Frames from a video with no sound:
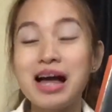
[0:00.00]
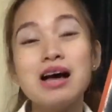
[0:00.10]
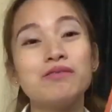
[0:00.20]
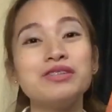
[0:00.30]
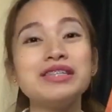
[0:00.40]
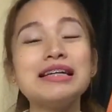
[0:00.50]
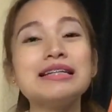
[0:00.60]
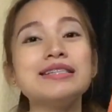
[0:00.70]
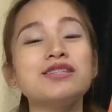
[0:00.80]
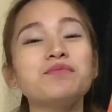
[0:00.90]
physical
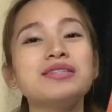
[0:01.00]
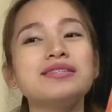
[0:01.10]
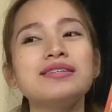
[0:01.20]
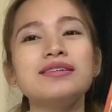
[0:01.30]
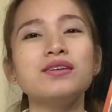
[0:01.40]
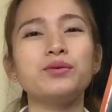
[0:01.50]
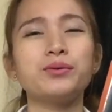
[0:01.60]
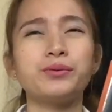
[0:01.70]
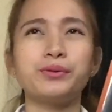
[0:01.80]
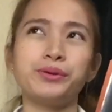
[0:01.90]
intimacy
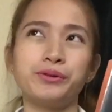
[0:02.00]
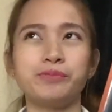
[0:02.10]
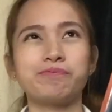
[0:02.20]
or